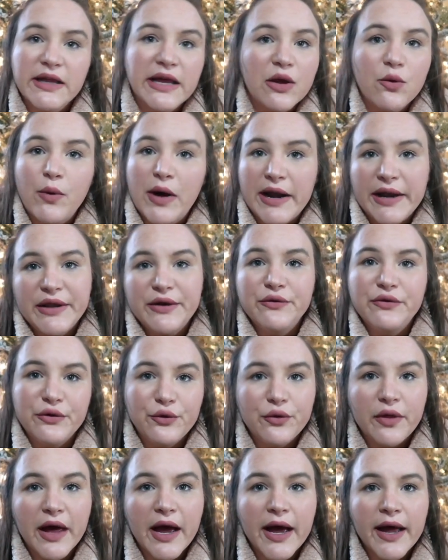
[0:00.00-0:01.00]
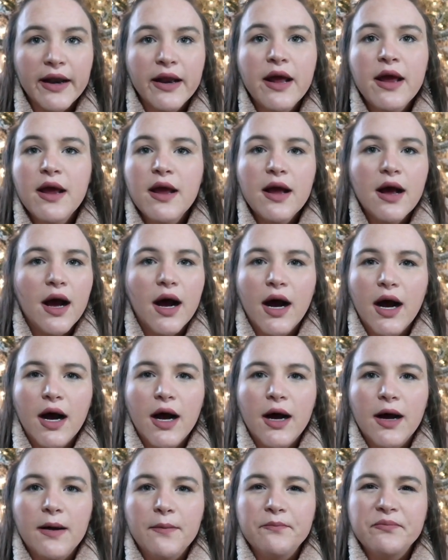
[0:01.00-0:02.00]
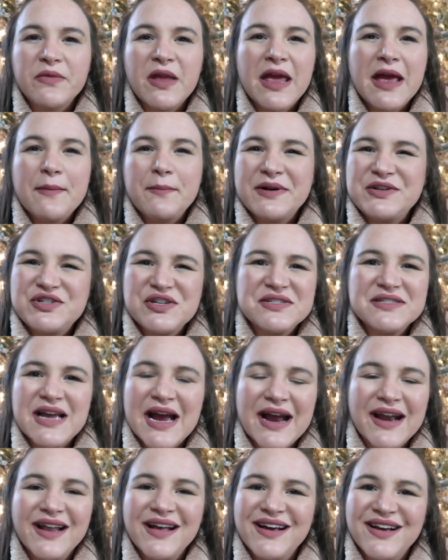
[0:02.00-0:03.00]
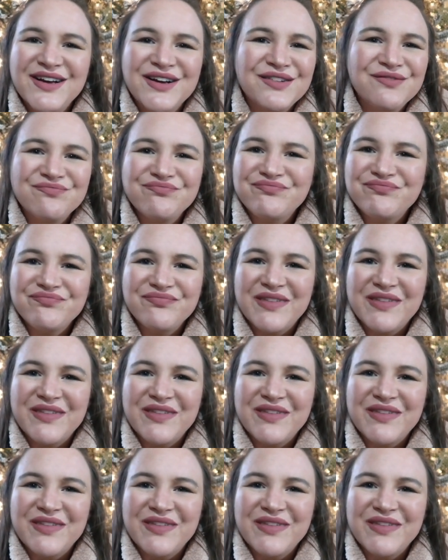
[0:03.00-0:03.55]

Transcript: Like, why do you do that? But just kind of